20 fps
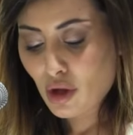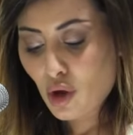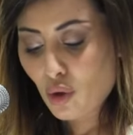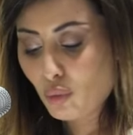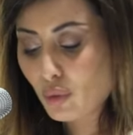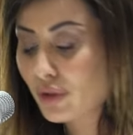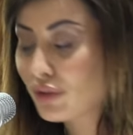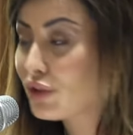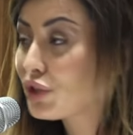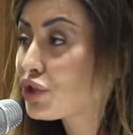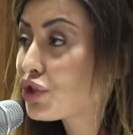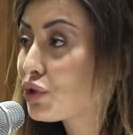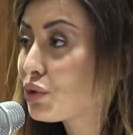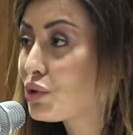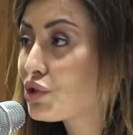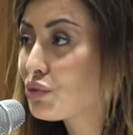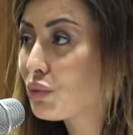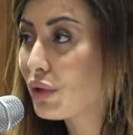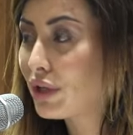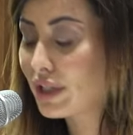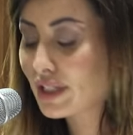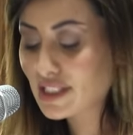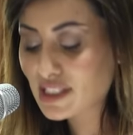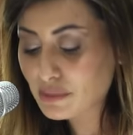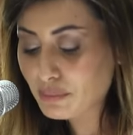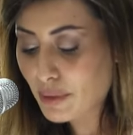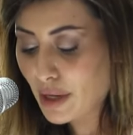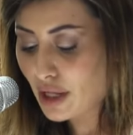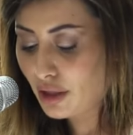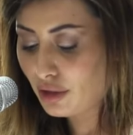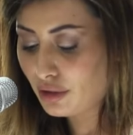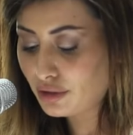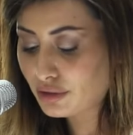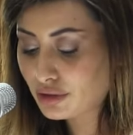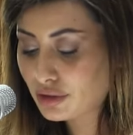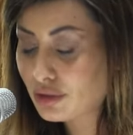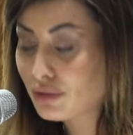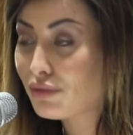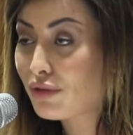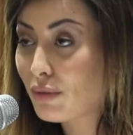when the Jews were
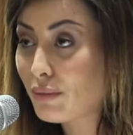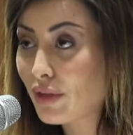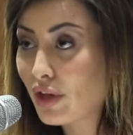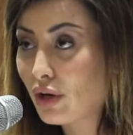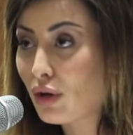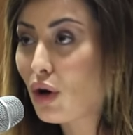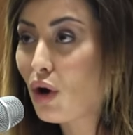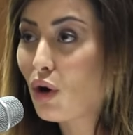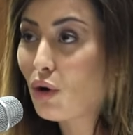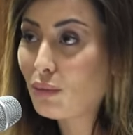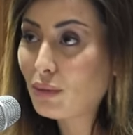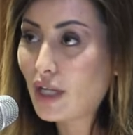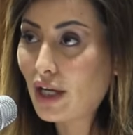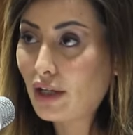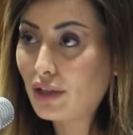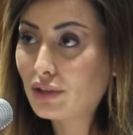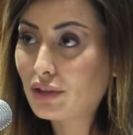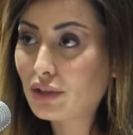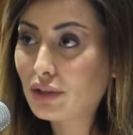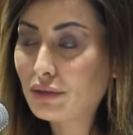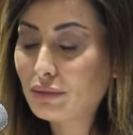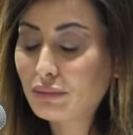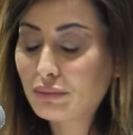expelled from their homeland.